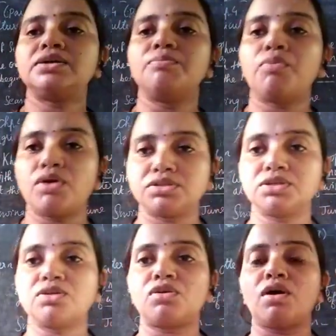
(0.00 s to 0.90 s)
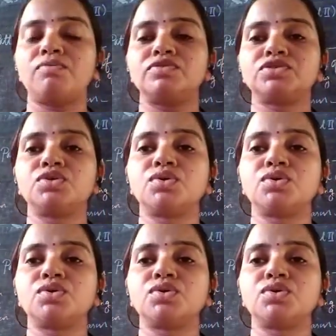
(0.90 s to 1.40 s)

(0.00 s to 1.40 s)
important crop which